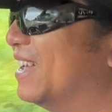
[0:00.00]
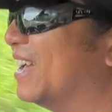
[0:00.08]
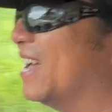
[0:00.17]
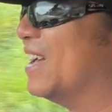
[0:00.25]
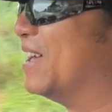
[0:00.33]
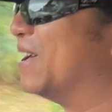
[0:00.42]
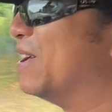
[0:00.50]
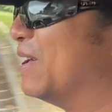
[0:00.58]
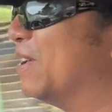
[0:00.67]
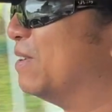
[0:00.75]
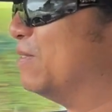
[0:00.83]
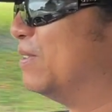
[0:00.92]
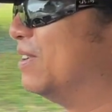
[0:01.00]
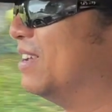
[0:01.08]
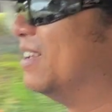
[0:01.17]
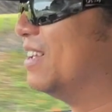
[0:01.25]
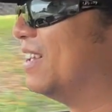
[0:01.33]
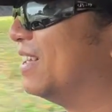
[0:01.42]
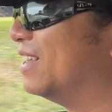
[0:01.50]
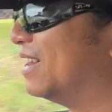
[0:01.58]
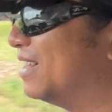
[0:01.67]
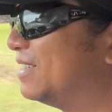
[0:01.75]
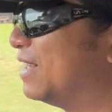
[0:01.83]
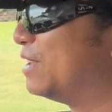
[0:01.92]
uh, uh,
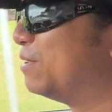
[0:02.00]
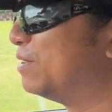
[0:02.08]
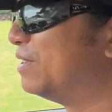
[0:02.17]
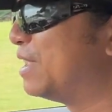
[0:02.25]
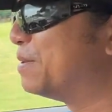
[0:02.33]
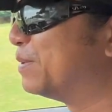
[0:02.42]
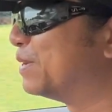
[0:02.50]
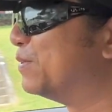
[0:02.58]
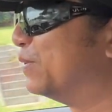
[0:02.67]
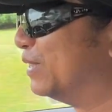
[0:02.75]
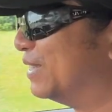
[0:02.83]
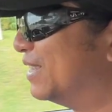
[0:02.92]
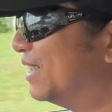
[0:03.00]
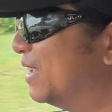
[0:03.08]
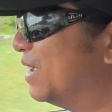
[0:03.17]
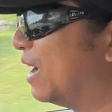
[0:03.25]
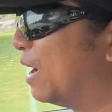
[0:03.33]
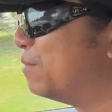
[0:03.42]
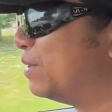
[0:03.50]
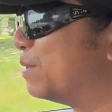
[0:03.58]
let's say neighborhood. I'm in